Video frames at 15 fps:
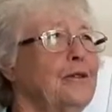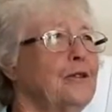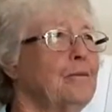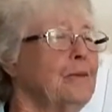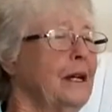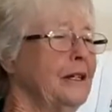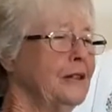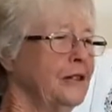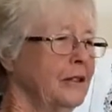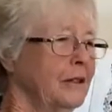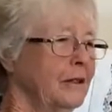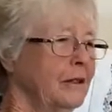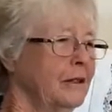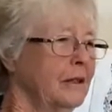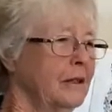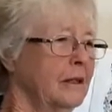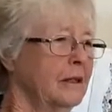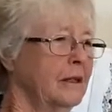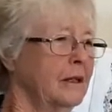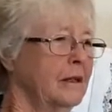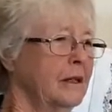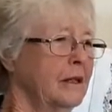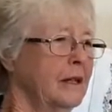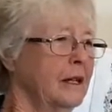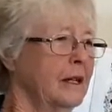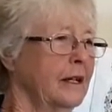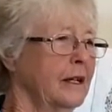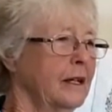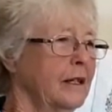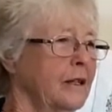a place in
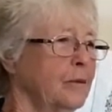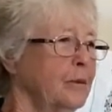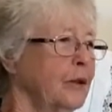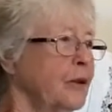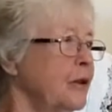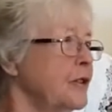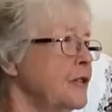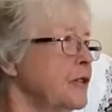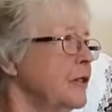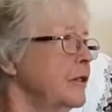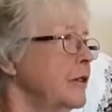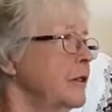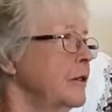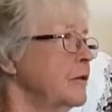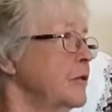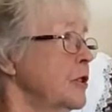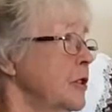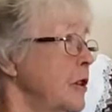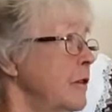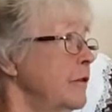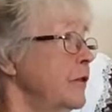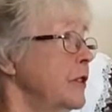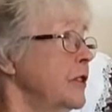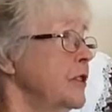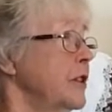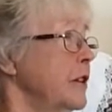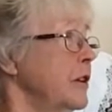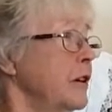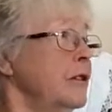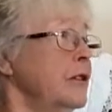the Barossa, and it was a conference
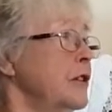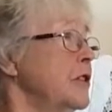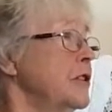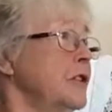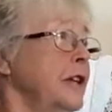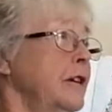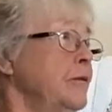centre. Oh yes, they